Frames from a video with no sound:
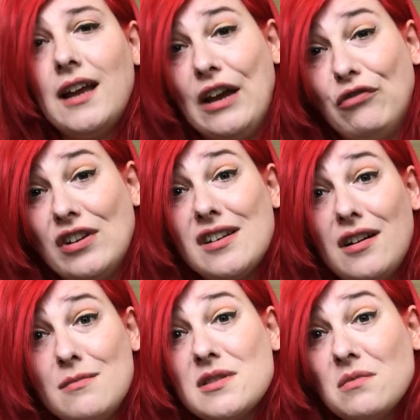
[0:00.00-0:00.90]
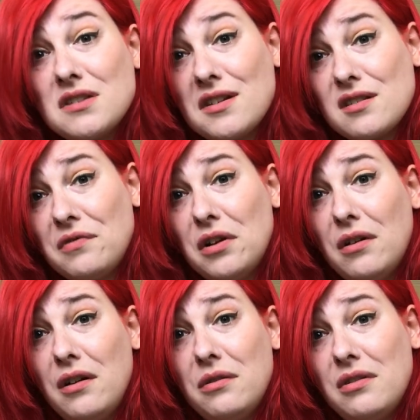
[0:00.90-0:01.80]
every time someone takes a
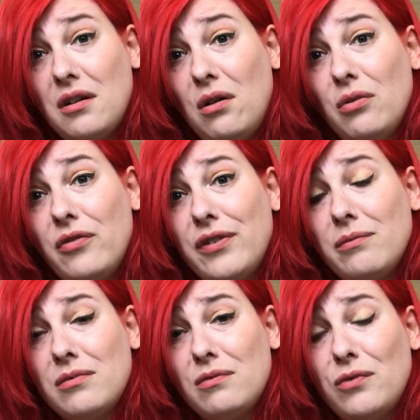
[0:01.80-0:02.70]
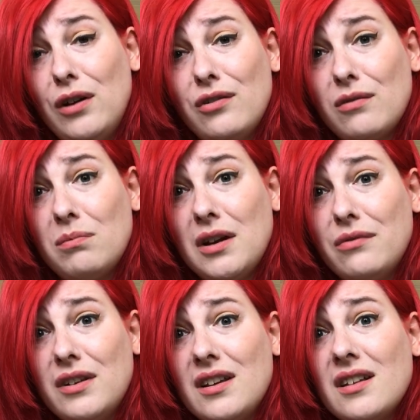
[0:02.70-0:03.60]
photo, that all the photos of me
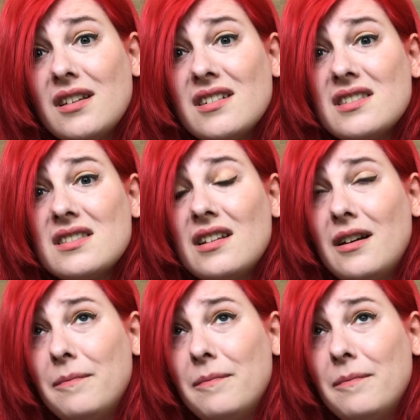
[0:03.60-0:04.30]
are ridiculous.